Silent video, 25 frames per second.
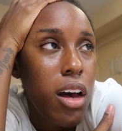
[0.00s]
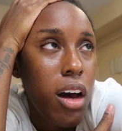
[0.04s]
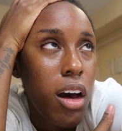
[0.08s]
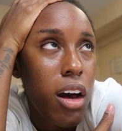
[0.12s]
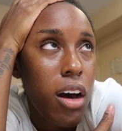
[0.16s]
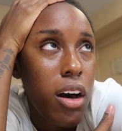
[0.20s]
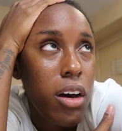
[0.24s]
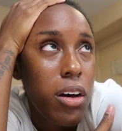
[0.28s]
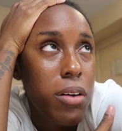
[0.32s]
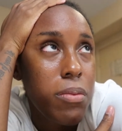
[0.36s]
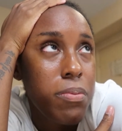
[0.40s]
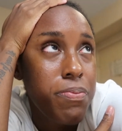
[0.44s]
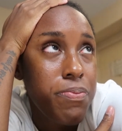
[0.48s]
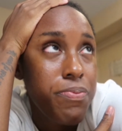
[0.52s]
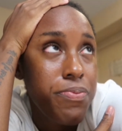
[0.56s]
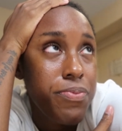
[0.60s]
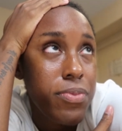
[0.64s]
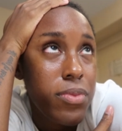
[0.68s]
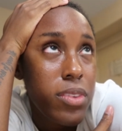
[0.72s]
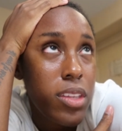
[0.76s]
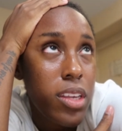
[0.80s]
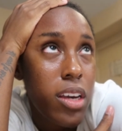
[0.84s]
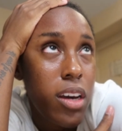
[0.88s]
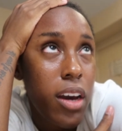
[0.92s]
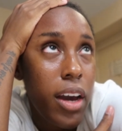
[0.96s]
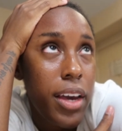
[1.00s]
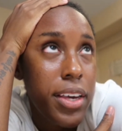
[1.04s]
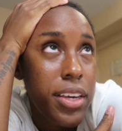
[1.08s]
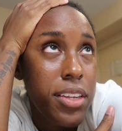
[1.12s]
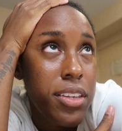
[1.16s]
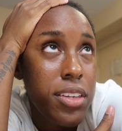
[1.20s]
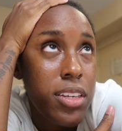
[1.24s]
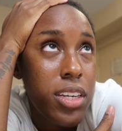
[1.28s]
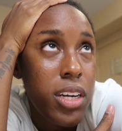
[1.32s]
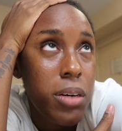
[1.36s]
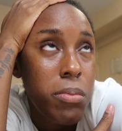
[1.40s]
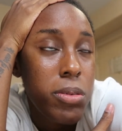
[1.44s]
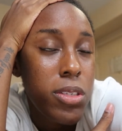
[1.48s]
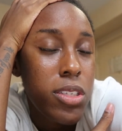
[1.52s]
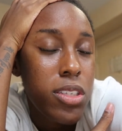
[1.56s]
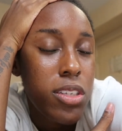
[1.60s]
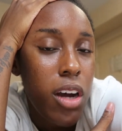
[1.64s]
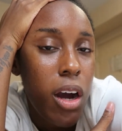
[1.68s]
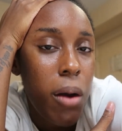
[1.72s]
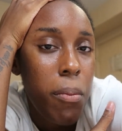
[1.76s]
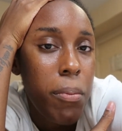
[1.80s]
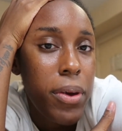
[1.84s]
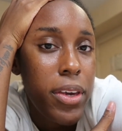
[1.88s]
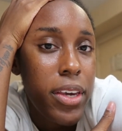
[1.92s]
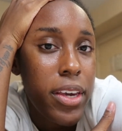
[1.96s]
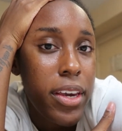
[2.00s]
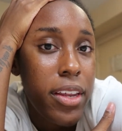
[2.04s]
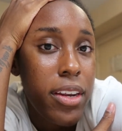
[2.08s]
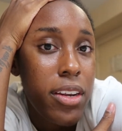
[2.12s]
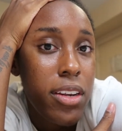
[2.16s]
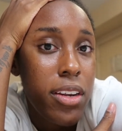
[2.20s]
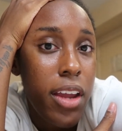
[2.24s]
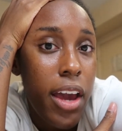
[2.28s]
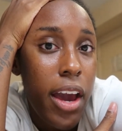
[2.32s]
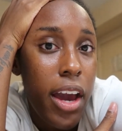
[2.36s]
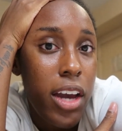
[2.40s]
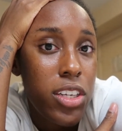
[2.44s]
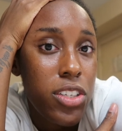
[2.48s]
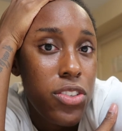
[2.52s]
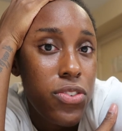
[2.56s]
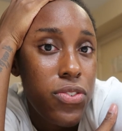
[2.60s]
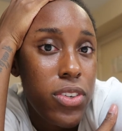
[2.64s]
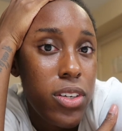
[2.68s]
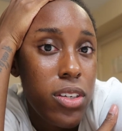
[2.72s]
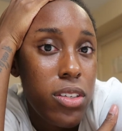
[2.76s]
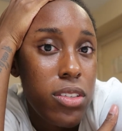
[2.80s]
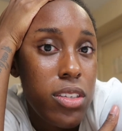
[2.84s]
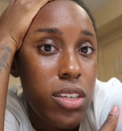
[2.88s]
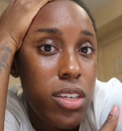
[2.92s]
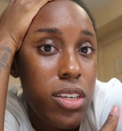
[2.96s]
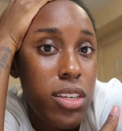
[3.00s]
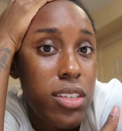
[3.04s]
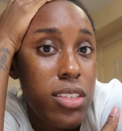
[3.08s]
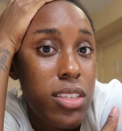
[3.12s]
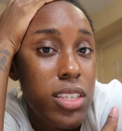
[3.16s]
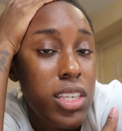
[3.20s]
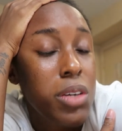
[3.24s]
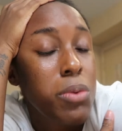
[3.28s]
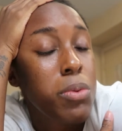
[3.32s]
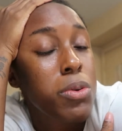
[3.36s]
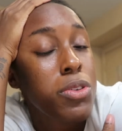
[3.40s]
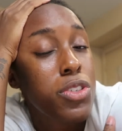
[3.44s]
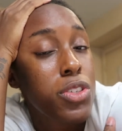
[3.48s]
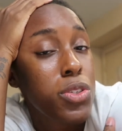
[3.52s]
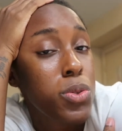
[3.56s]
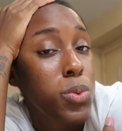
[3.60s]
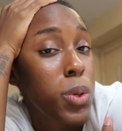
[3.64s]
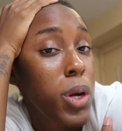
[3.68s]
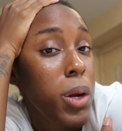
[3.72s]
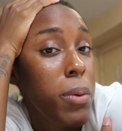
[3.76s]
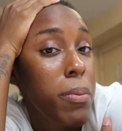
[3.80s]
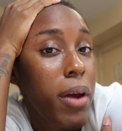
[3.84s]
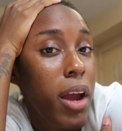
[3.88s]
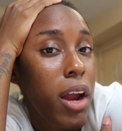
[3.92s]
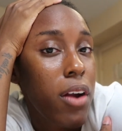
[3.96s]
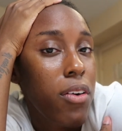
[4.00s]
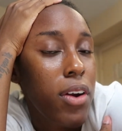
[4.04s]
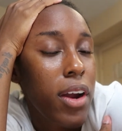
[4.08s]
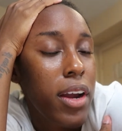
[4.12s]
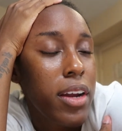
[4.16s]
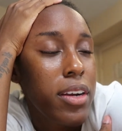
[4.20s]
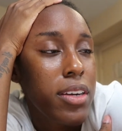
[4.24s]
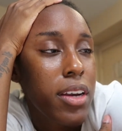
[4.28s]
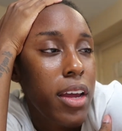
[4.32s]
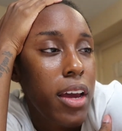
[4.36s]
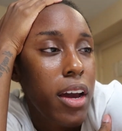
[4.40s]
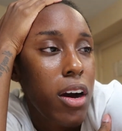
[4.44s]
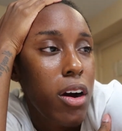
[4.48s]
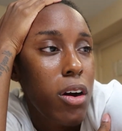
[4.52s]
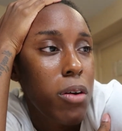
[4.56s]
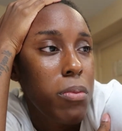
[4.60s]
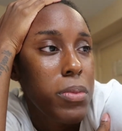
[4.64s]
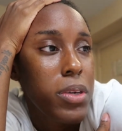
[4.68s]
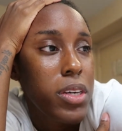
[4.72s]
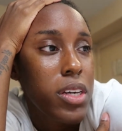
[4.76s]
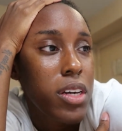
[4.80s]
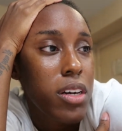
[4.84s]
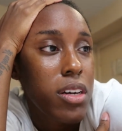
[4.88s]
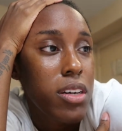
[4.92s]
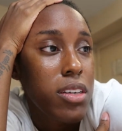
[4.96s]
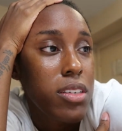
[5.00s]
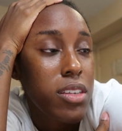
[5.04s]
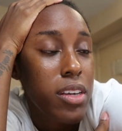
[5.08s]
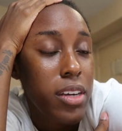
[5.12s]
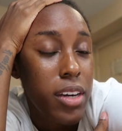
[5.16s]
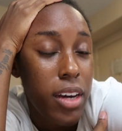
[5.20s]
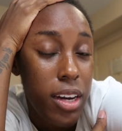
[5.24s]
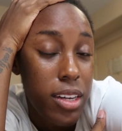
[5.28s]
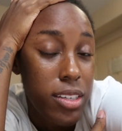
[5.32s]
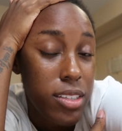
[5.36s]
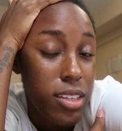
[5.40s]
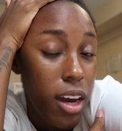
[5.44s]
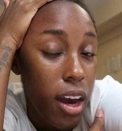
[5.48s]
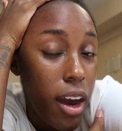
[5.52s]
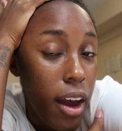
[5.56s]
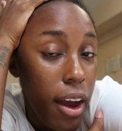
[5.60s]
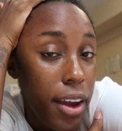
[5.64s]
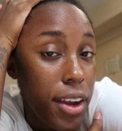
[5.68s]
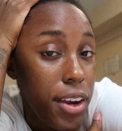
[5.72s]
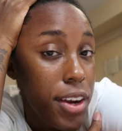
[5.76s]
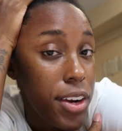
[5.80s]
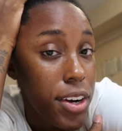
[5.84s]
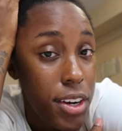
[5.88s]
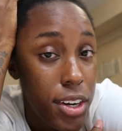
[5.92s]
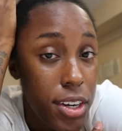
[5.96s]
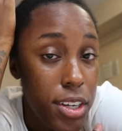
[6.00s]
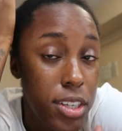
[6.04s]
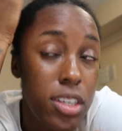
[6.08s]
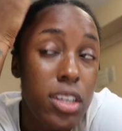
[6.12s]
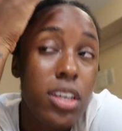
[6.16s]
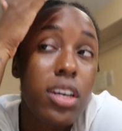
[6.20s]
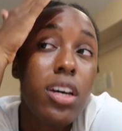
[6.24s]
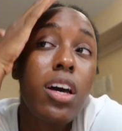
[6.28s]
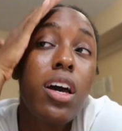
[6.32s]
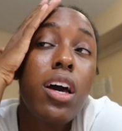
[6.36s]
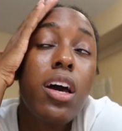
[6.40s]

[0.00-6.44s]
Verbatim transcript: I ended up stopping in Nashville, Tennessee, which is where I'm at right now because I got tired.